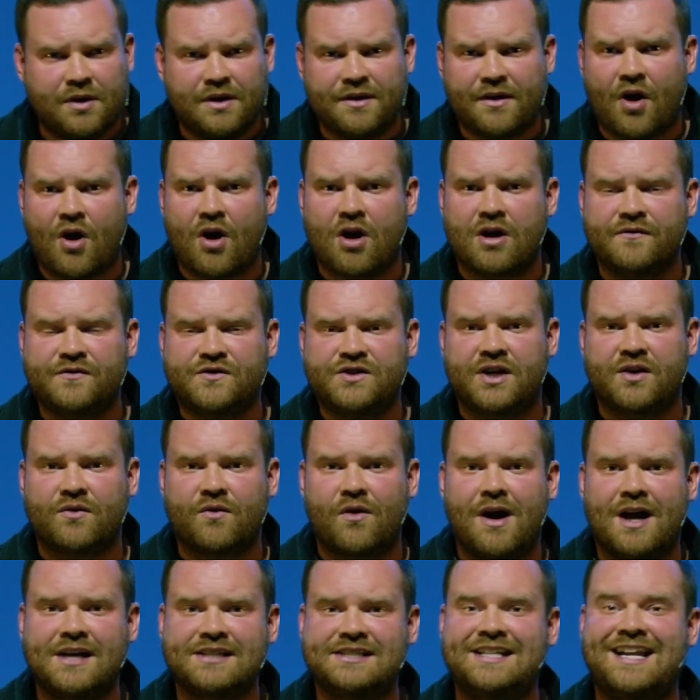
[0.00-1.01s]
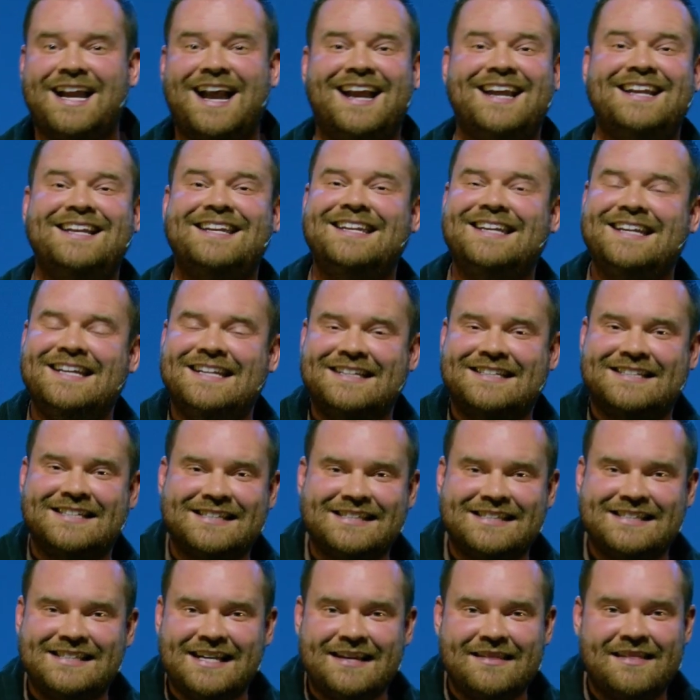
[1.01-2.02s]
in the heart of generosity. I needed to
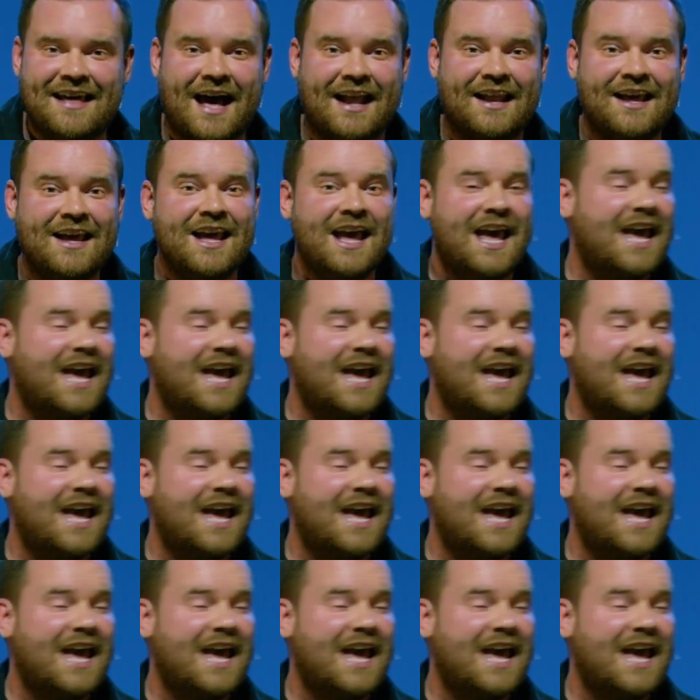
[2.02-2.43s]
see that.